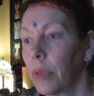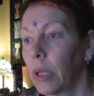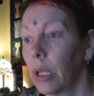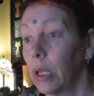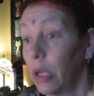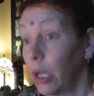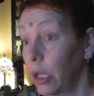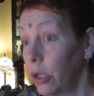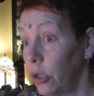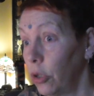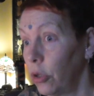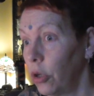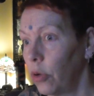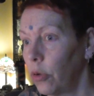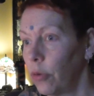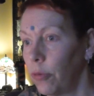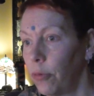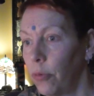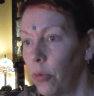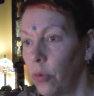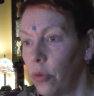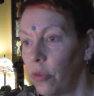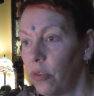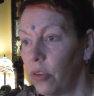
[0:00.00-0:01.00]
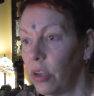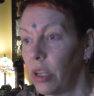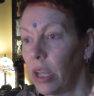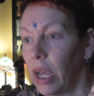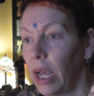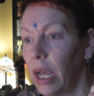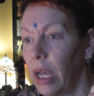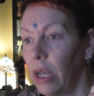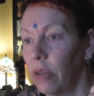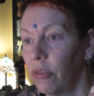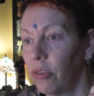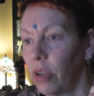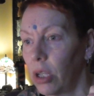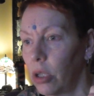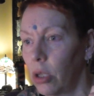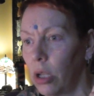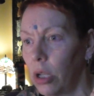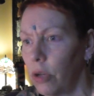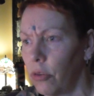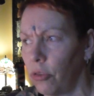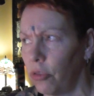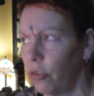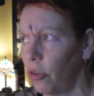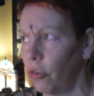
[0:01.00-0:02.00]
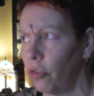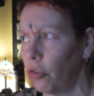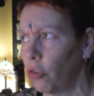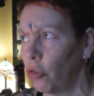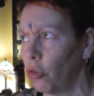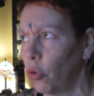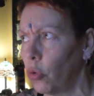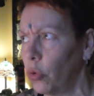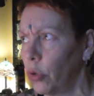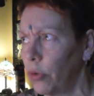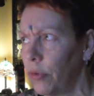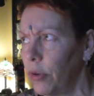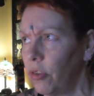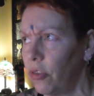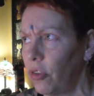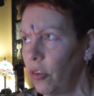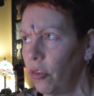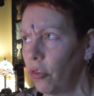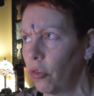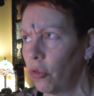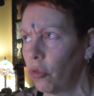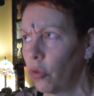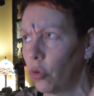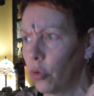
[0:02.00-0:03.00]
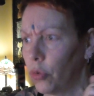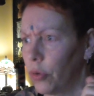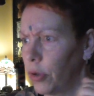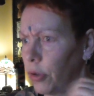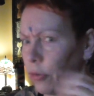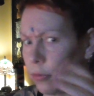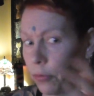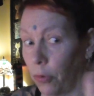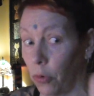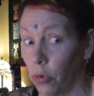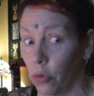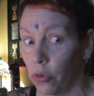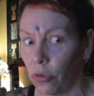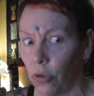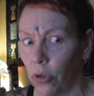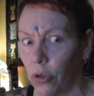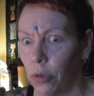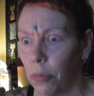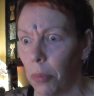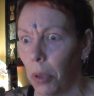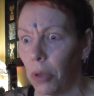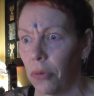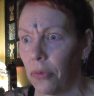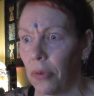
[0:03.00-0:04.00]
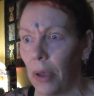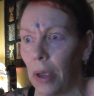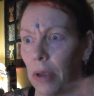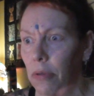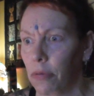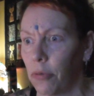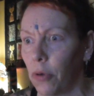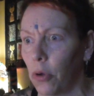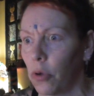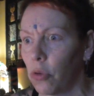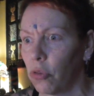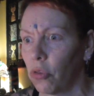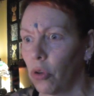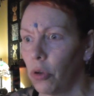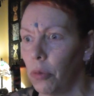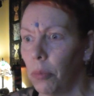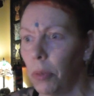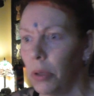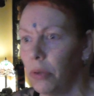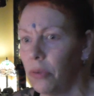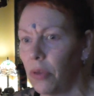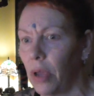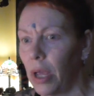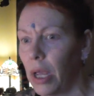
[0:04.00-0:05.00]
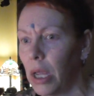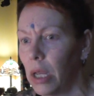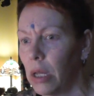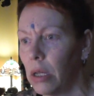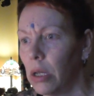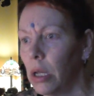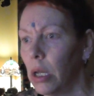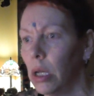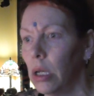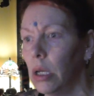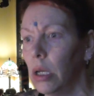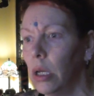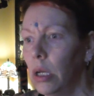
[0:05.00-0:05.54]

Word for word: Like you know, the voice in your head saying, "This is all there is. This is all there is. Focus on the mundane. Focus on the mundane.